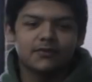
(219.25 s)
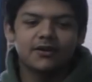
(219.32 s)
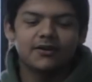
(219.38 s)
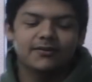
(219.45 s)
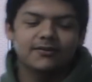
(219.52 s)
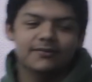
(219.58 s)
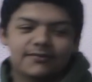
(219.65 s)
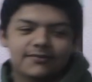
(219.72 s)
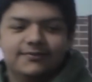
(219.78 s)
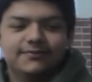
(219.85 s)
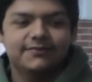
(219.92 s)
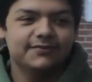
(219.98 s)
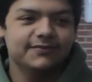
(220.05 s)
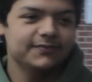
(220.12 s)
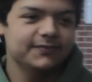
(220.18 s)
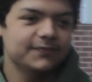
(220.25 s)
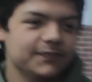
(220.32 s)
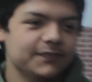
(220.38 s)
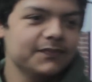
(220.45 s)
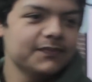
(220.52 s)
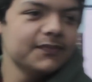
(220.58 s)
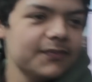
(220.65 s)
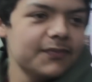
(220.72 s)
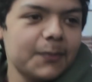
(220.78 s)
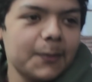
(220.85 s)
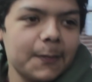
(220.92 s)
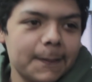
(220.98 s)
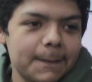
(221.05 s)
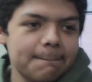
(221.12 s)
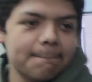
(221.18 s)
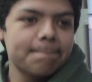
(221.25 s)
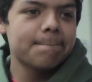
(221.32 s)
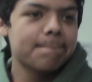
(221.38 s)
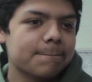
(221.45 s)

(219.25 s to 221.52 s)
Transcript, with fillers: Oh. Rod used to be in third period.